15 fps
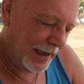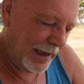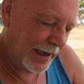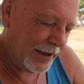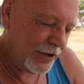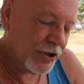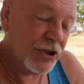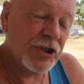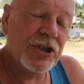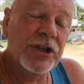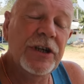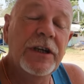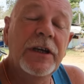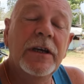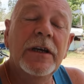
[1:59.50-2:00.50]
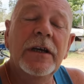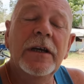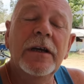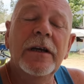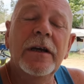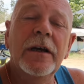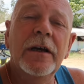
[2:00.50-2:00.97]
and she
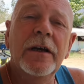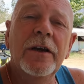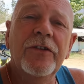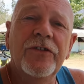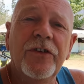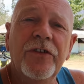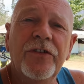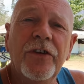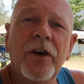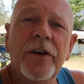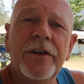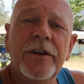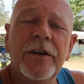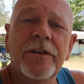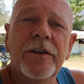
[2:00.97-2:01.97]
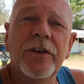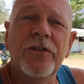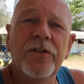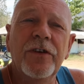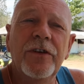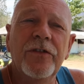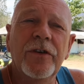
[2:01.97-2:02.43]
has decided
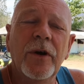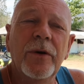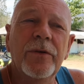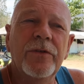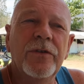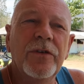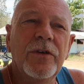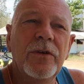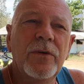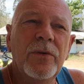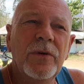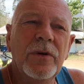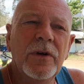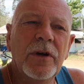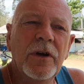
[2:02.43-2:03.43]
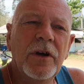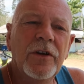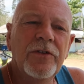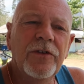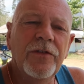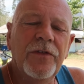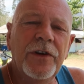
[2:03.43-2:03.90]
she's going to
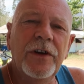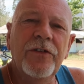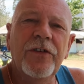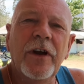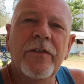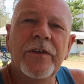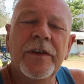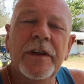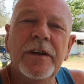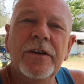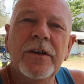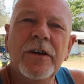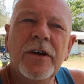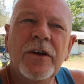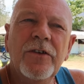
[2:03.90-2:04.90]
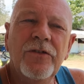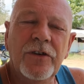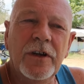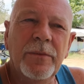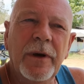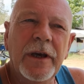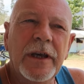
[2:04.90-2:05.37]
finish everything. She's
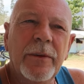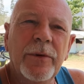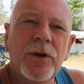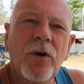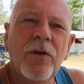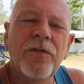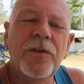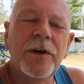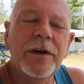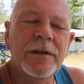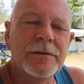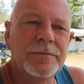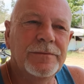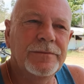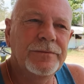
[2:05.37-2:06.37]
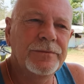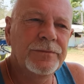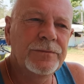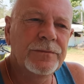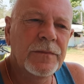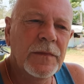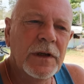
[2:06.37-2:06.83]
going to make him an offer.
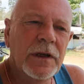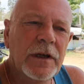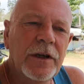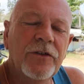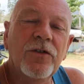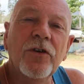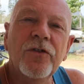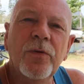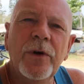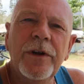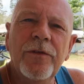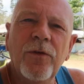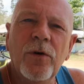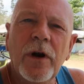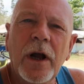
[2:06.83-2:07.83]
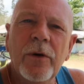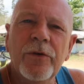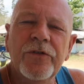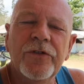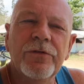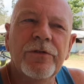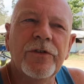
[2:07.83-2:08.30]
He's got 24
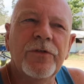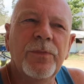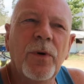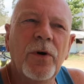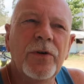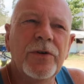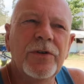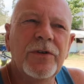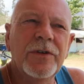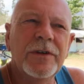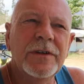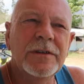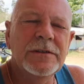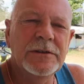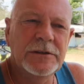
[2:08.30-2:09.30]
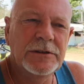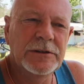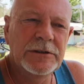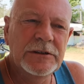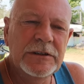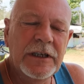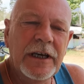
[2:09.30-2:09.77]
hours to respond.
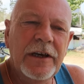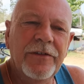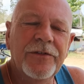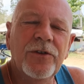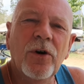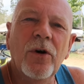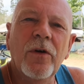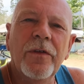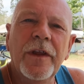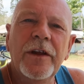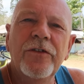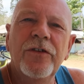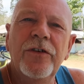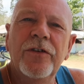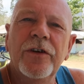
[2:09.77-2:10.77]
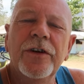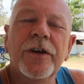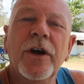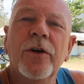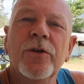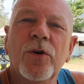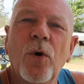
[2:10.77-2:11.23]
If not, then she's going to
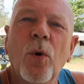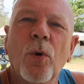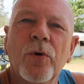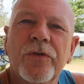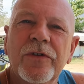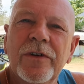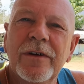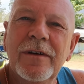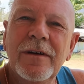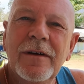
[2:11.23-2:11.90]
go to court.